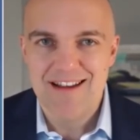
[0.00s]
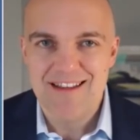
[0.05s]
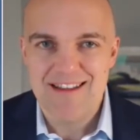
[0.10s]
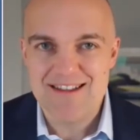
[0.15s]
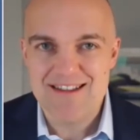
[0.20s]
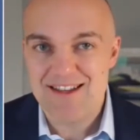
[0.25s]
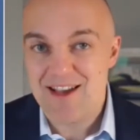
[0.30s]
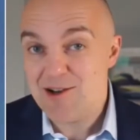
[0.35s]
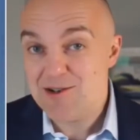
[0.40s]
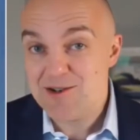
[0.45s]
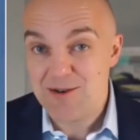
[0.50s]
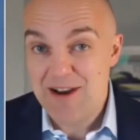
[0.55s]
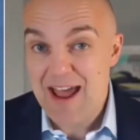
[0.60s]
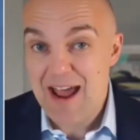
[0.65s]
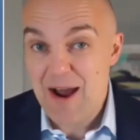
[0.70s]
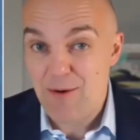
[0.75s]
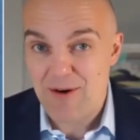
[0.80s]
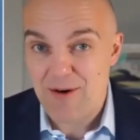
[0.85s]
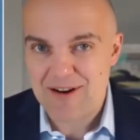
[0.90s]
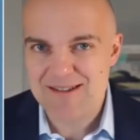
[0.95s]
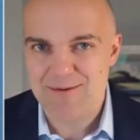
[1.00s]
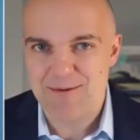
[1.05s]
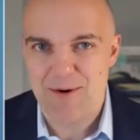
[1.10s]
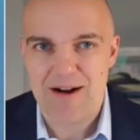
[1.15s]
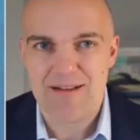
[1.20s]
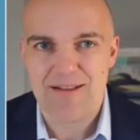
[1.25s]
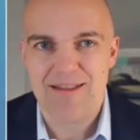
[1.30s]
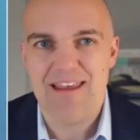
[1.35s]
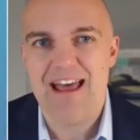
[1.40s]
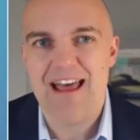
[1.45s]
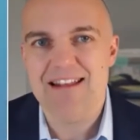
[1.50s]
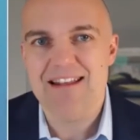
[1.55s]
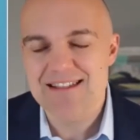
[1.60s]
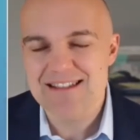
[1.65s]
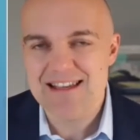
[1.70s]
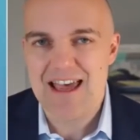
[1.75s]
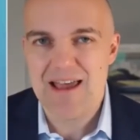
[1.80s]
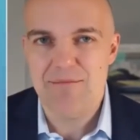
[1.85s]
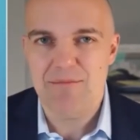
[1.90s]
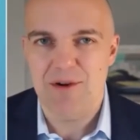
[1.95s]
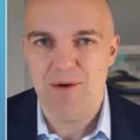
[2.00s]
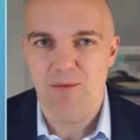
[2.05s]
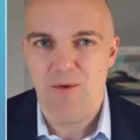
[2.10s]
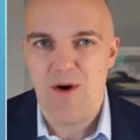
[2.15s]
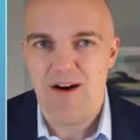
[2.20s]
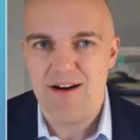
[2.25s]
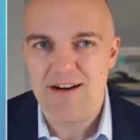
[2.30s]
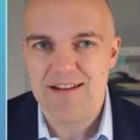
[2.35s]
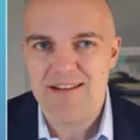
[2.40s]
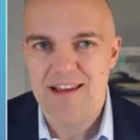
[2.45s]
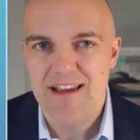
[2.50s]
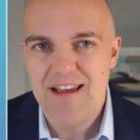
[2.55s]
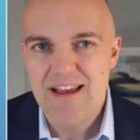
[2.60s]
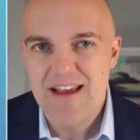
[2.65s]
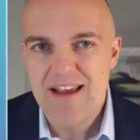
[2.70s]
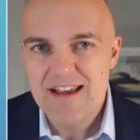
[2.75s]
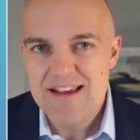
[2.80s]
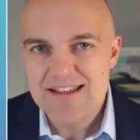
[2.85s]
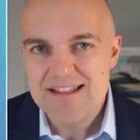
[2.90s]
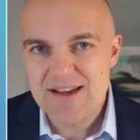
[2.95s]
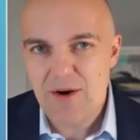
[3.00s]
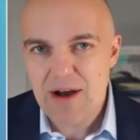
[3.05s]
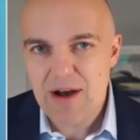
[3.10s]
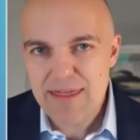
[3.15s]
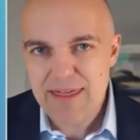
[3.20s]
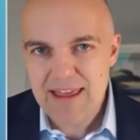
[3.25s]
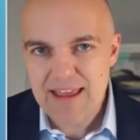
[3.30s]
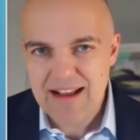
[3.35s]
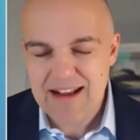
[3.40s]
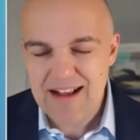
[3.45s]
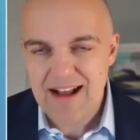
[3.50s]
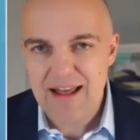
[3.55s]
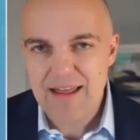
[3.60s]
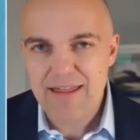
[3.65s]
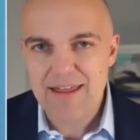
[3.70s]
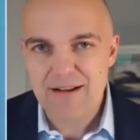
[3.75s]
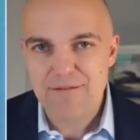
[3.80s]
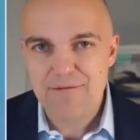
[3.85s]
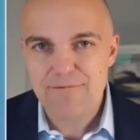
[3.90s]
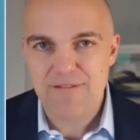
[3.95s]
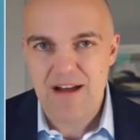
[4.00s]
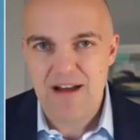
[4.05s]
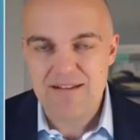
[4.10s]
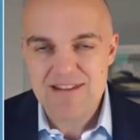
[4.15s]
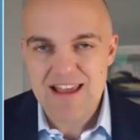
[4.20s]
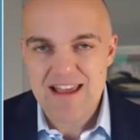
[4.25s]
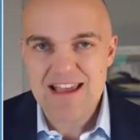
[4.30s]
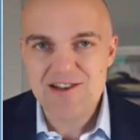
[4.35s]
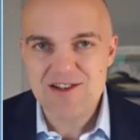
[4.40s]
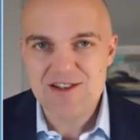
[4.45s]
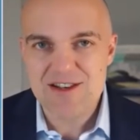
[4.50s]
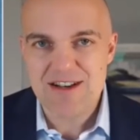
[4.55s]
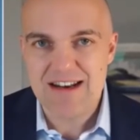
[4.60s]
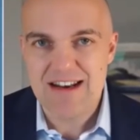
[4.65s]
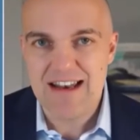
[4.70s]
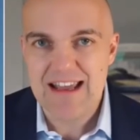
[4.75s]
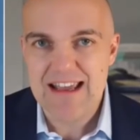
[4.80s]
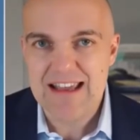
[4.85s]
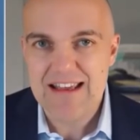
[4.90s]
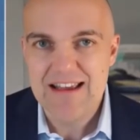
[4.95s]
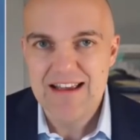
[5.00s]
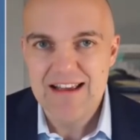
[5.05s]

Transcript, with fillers: the social networks worked, the entertainment worked. So I think I think foundationally,